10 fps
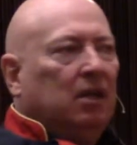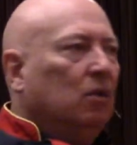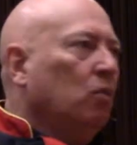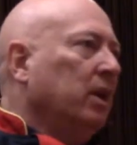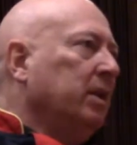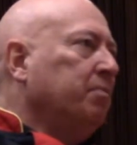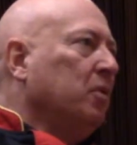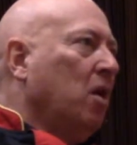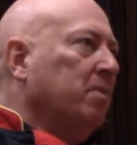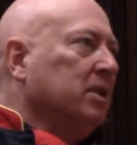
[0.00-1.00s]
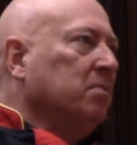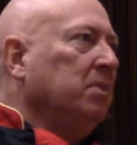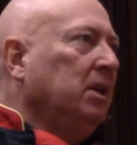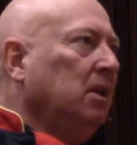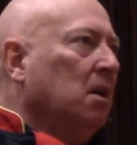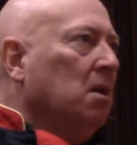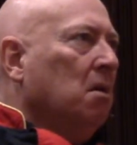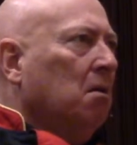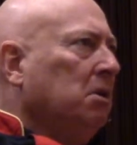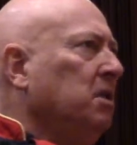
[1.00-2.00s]
when they promised me
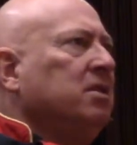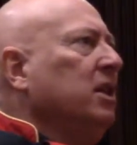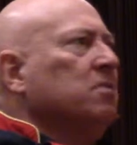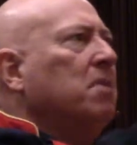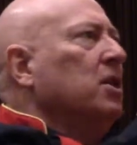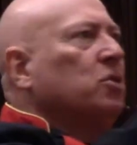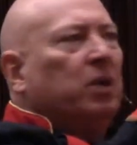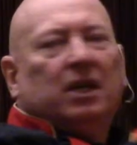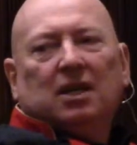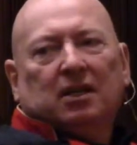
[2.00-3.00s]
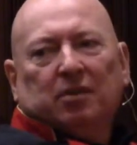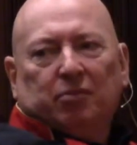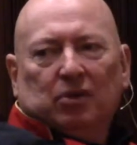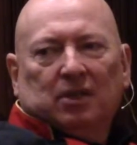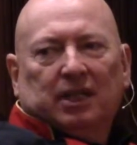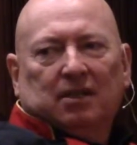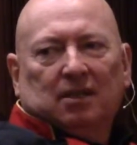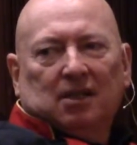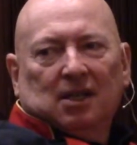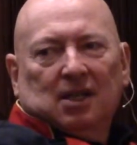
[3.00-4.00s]
in 6 months we can rebuild it.
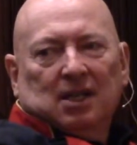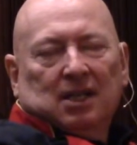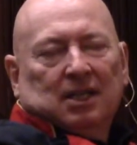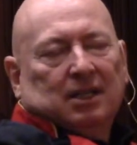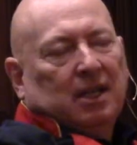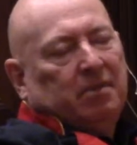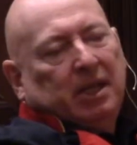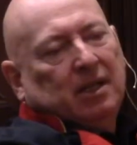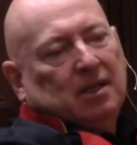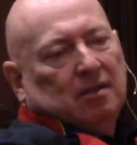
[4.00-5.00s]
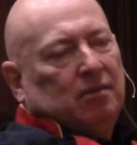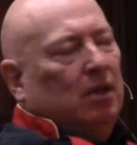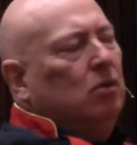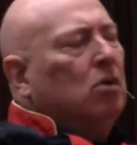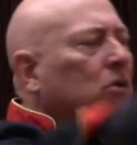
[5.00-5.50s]
I mean, you all